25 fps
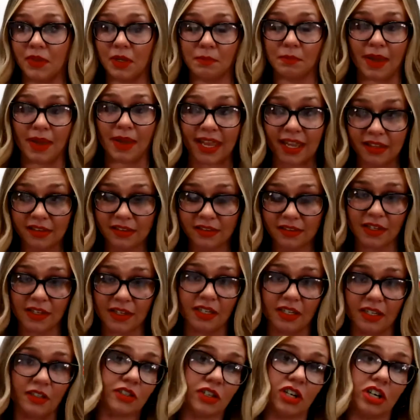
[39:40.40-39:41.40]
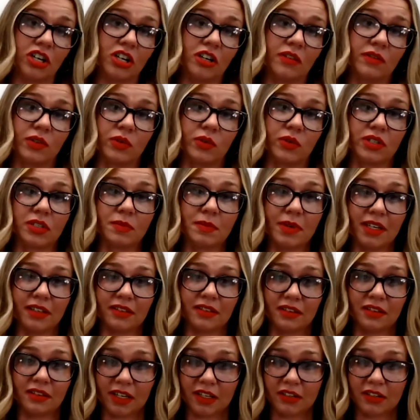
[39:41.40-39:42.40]
pay that they deserve, the
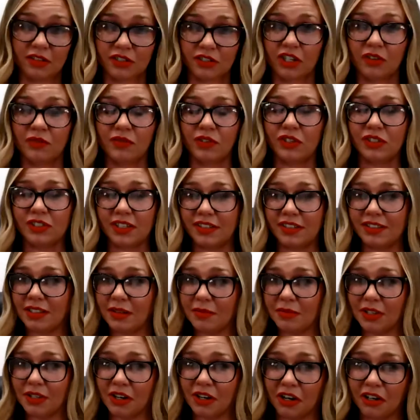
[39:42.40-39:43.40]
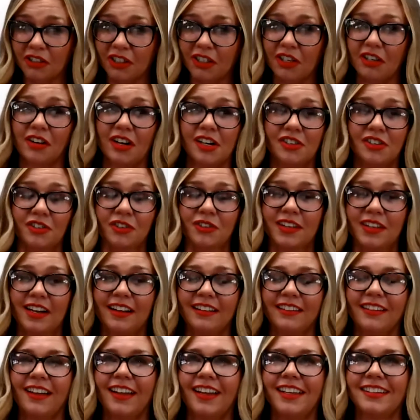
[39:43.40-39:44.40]
respect that they deserve. You said something earlier, Rachel, that I
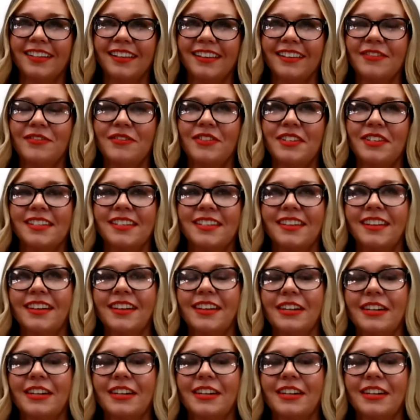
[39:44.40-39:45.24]
liked. Was it